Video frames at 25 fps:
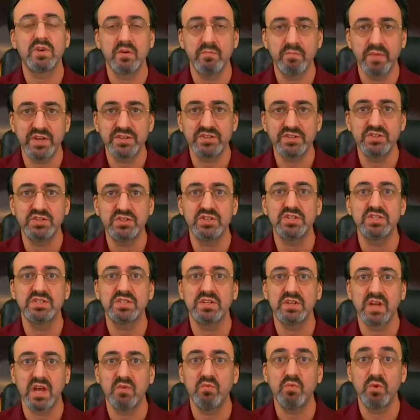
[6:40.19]
message is
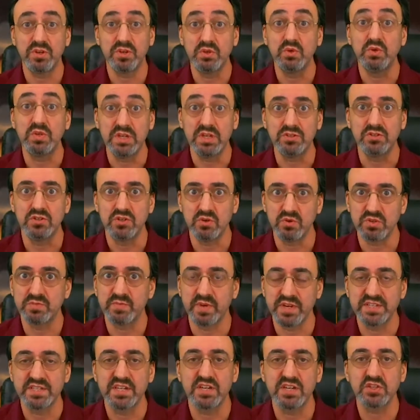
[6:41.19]
and what you need to do as my
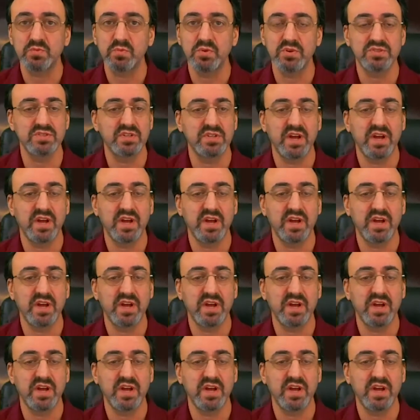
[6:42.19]
salesperson.